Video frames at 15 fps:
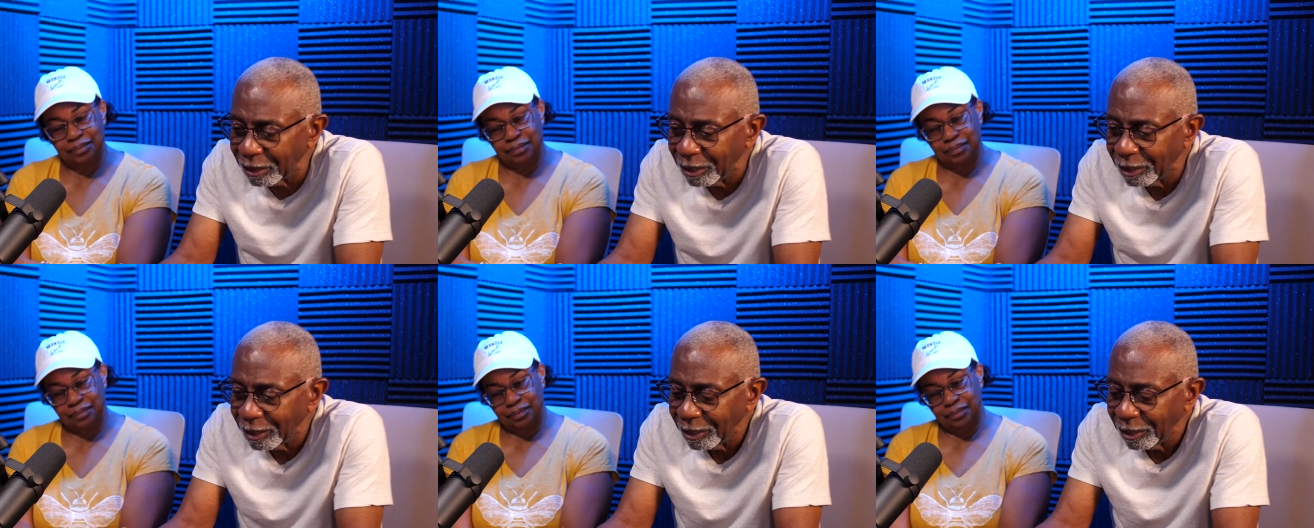
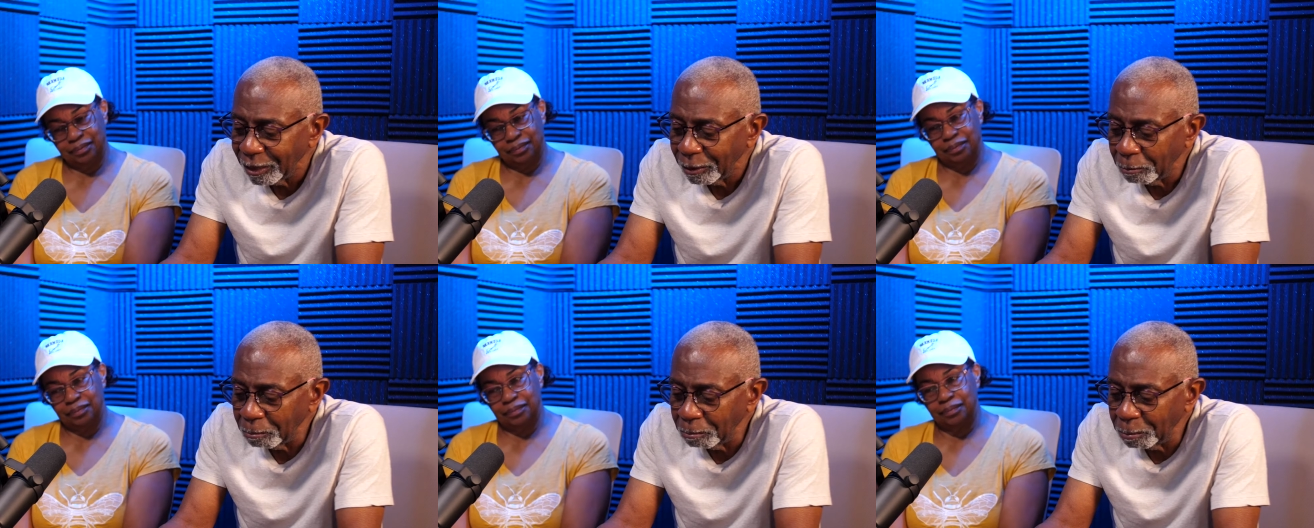
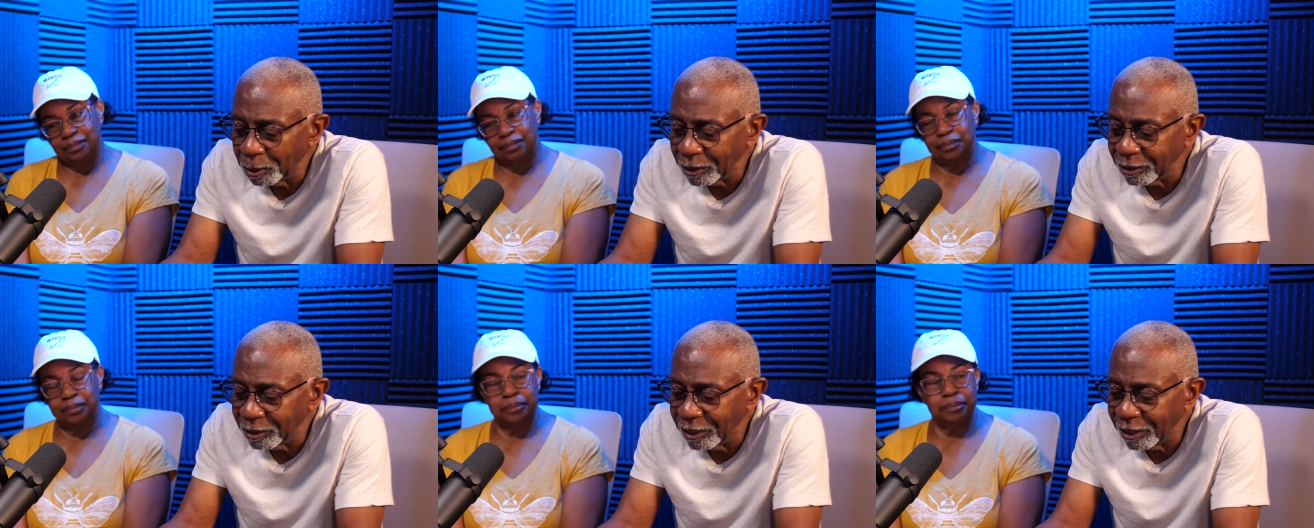Speaker 1: Mm-hmm.
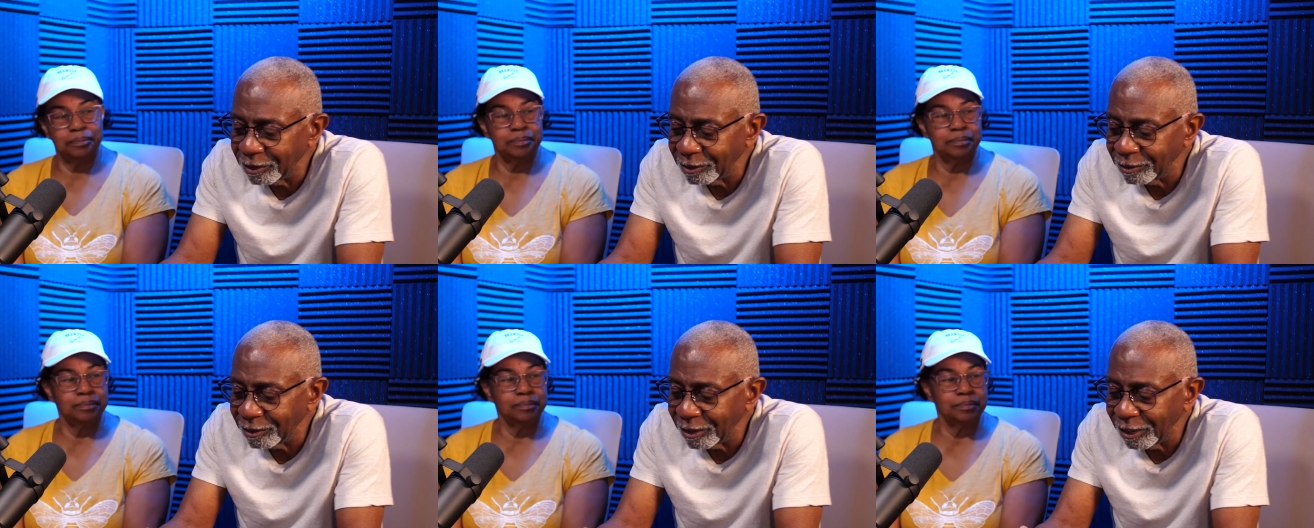But
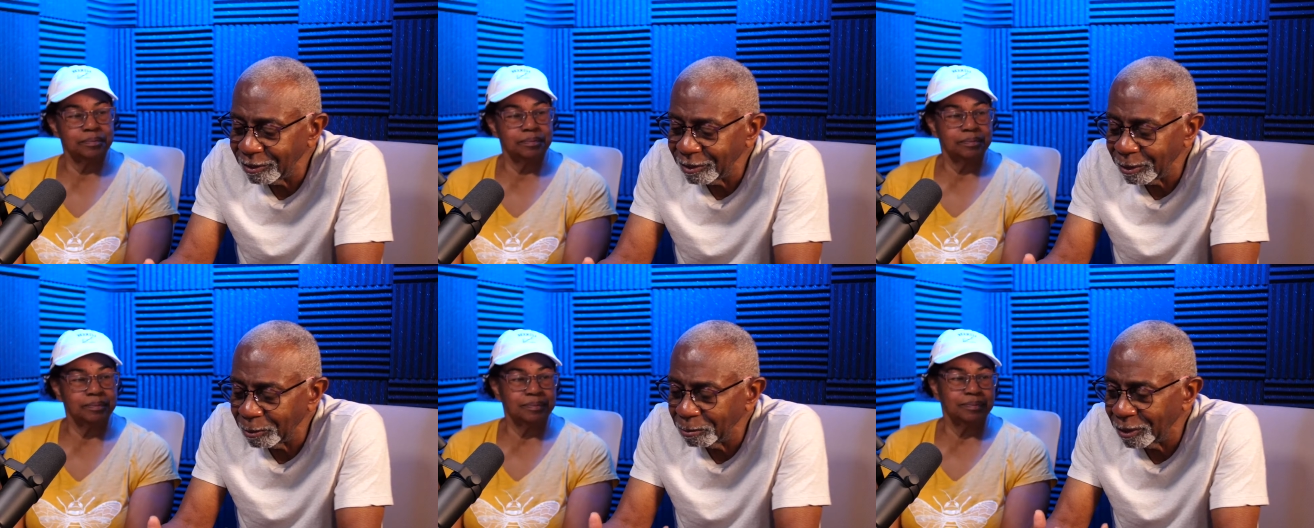death is
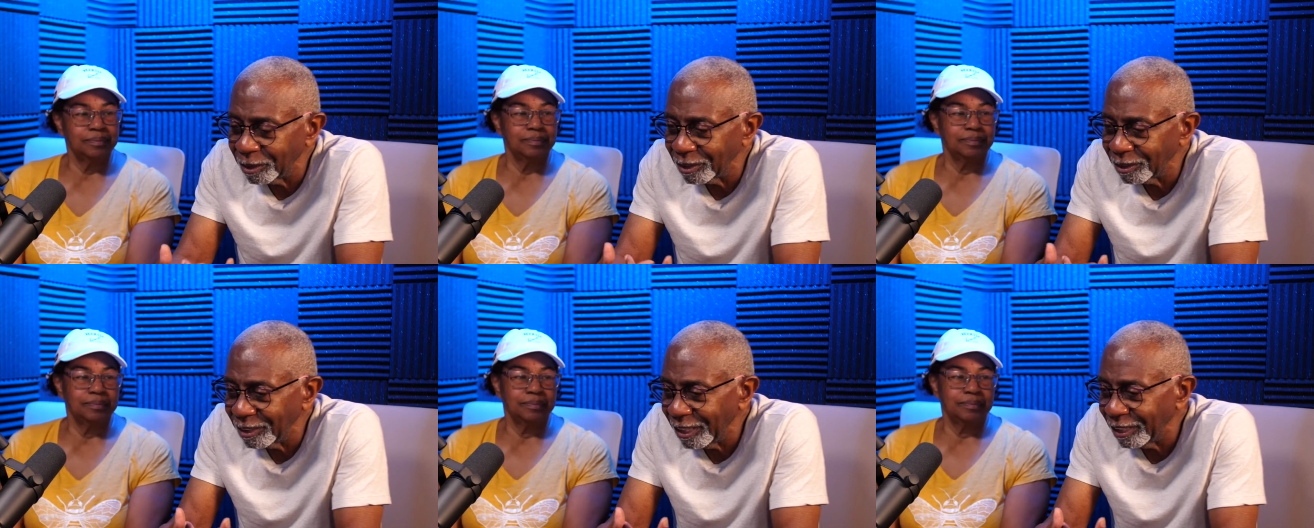not
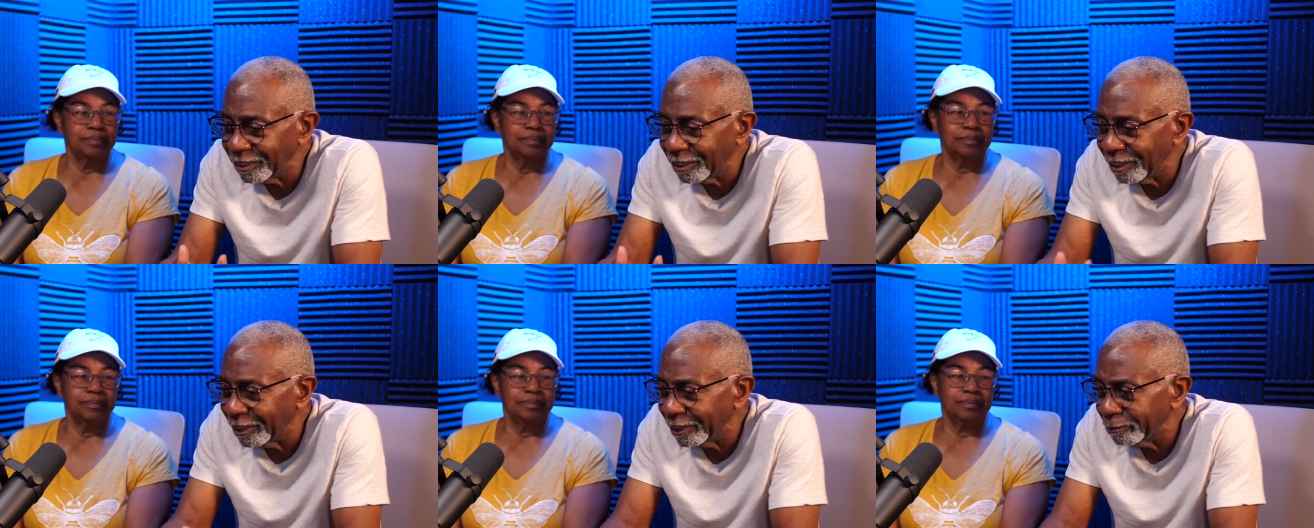something
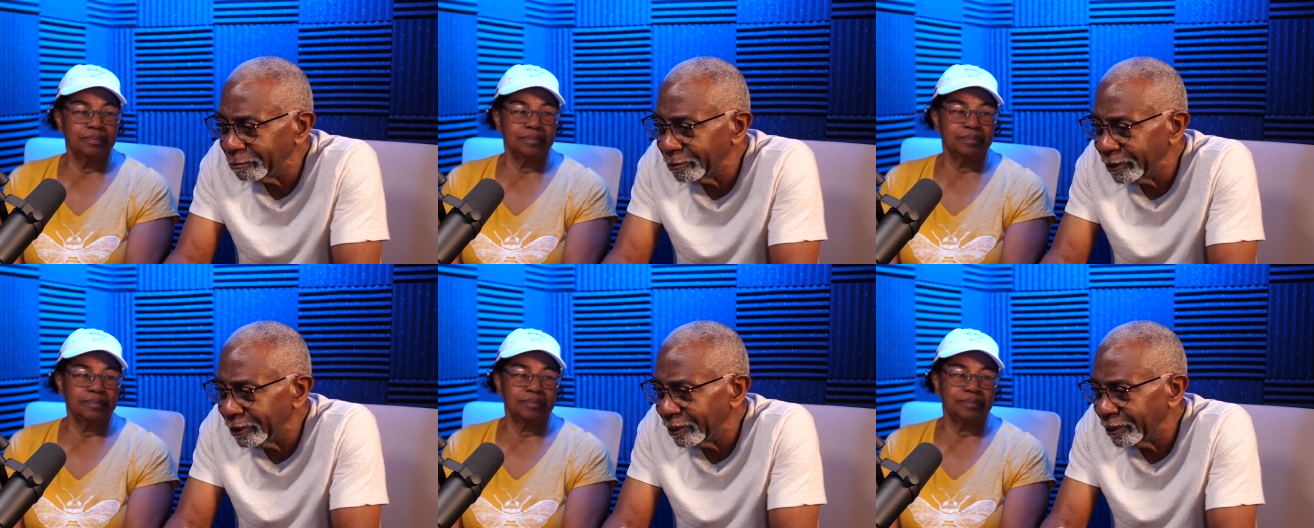that I
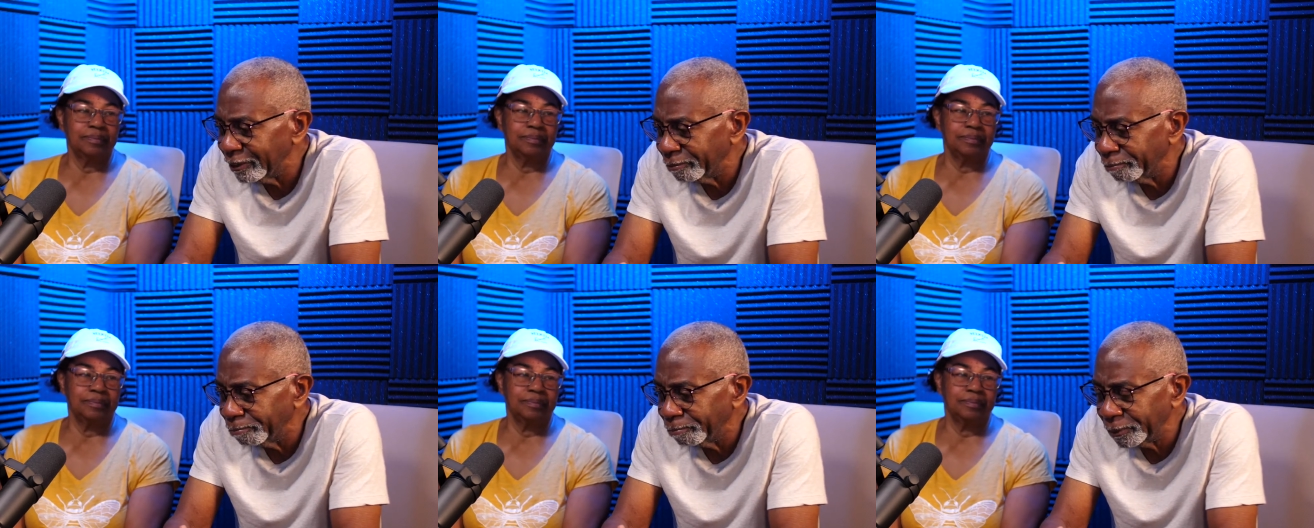am really
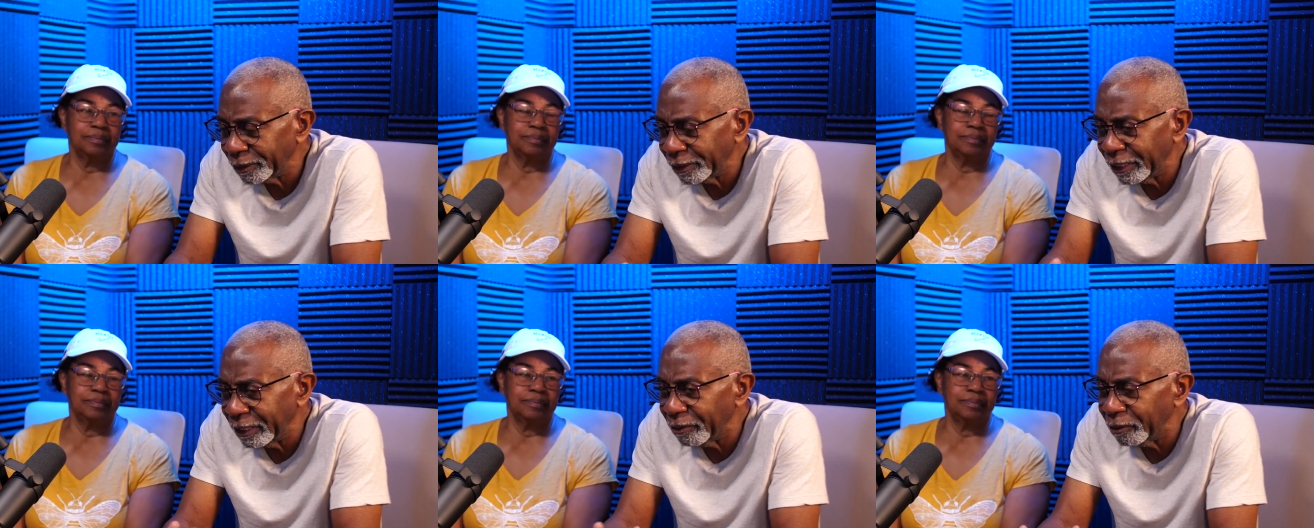
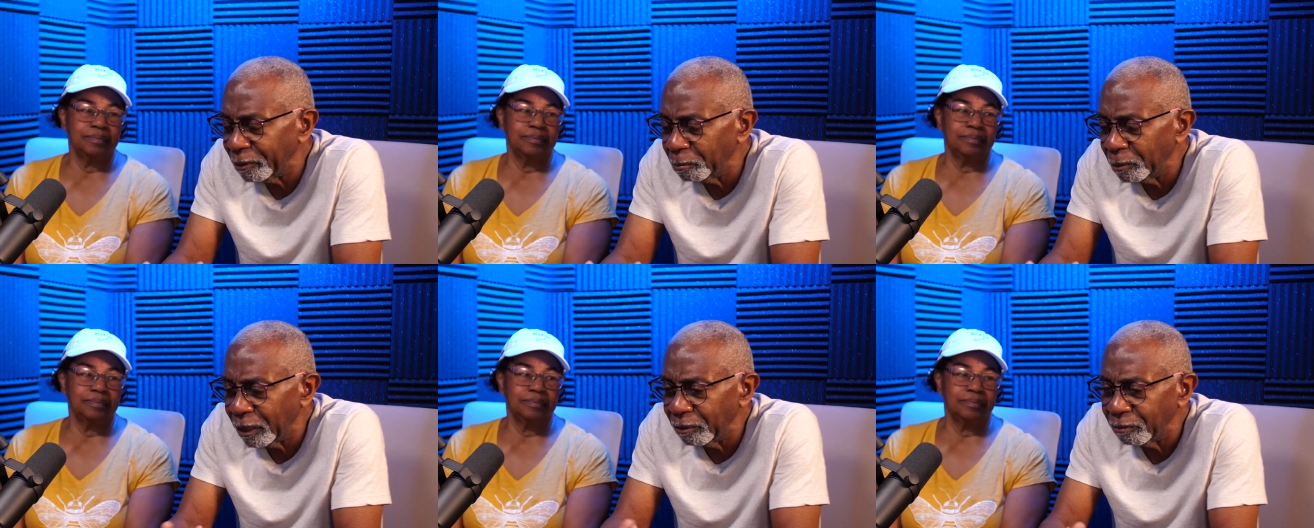scared
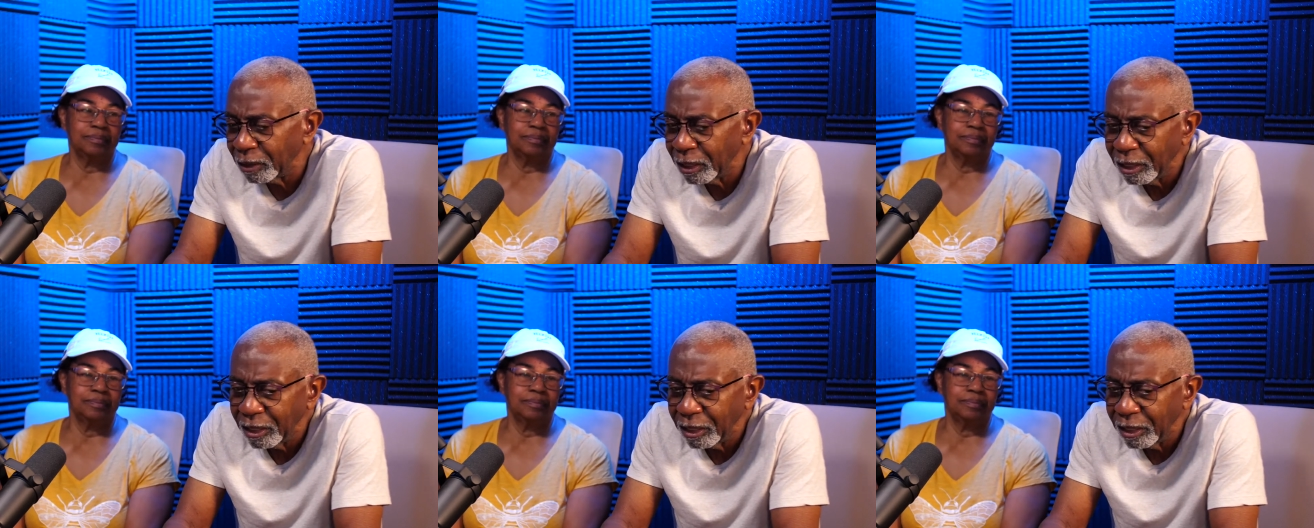about.